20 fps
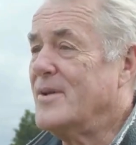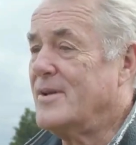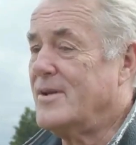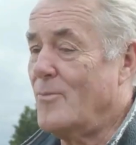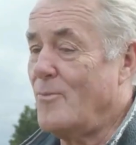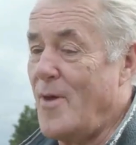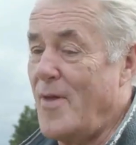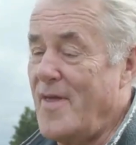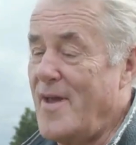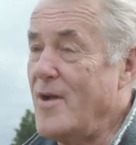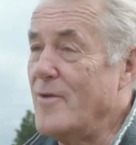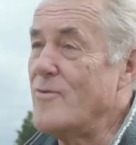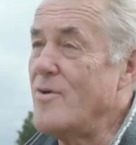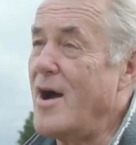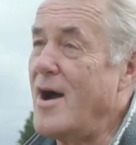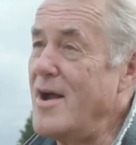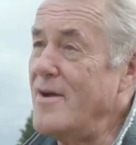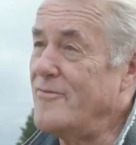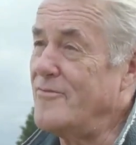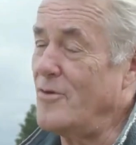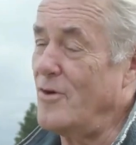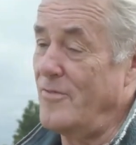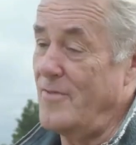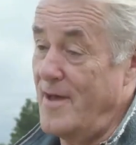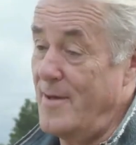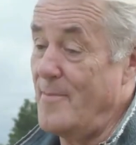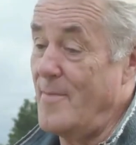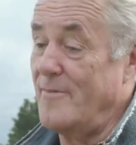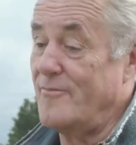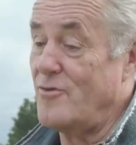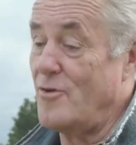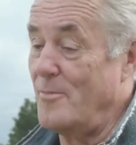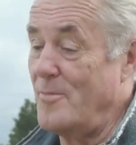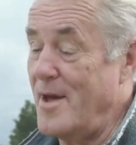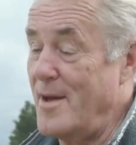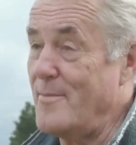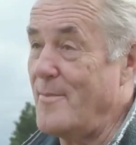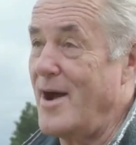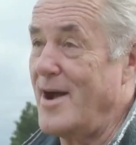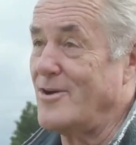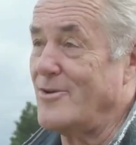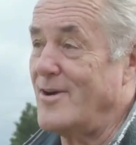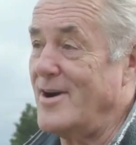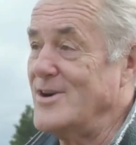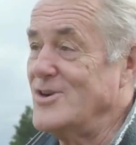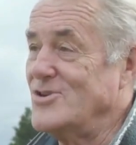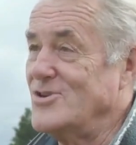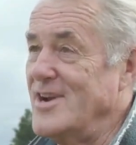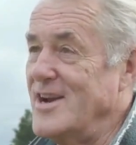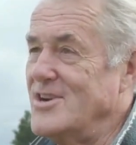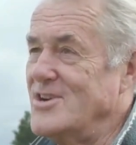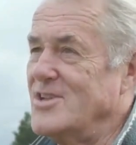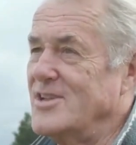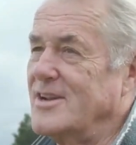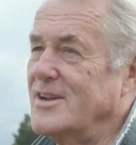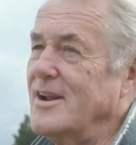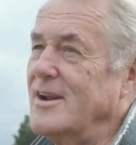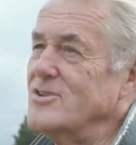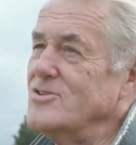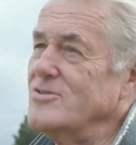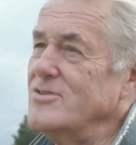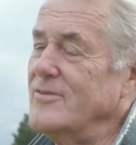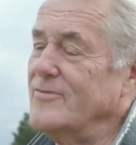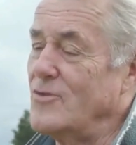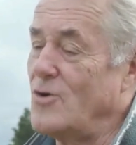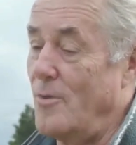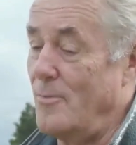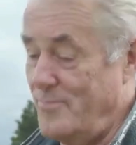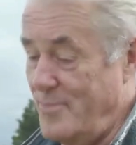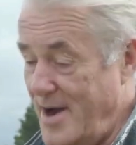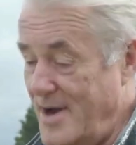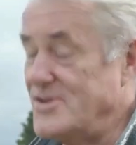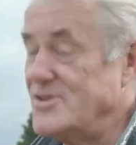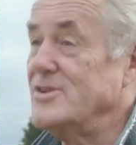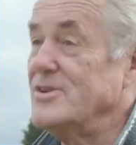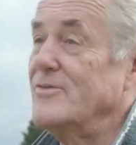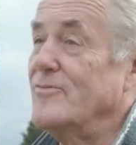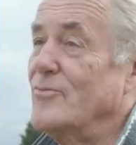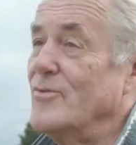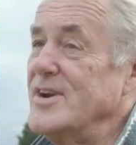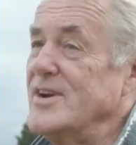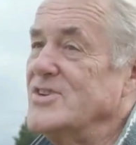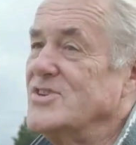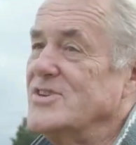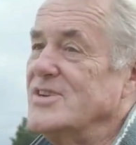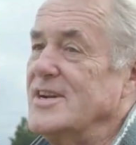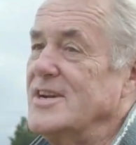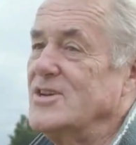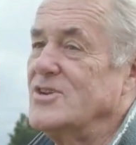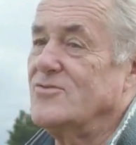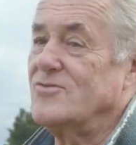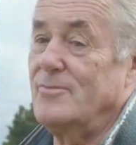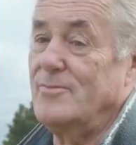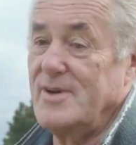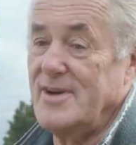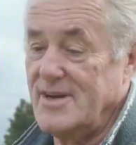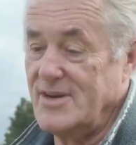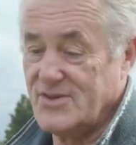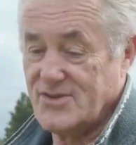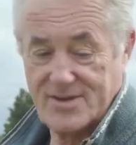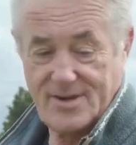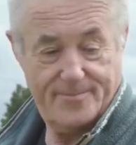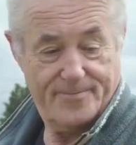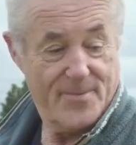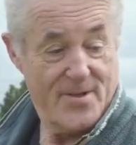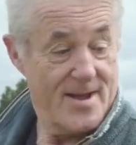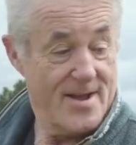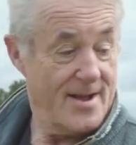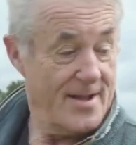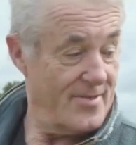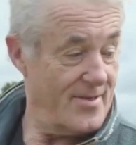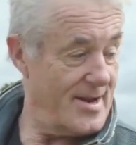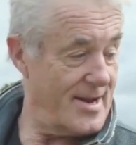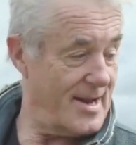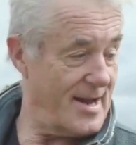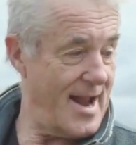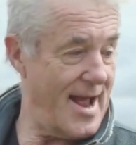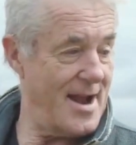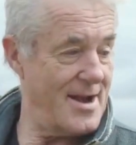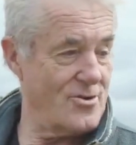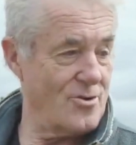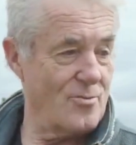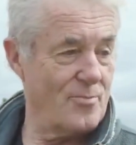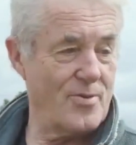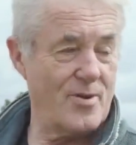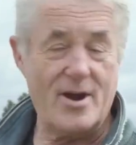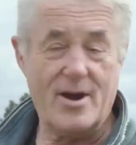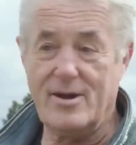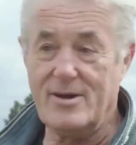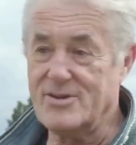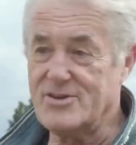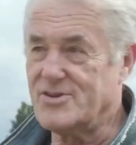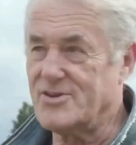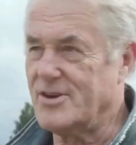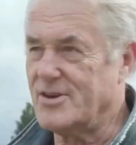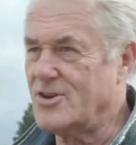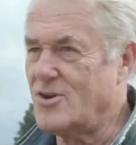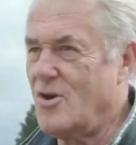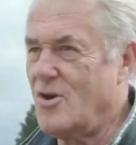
when they arrive from their migration into the country, have got plenty of weed seeds from these the little annual plants that are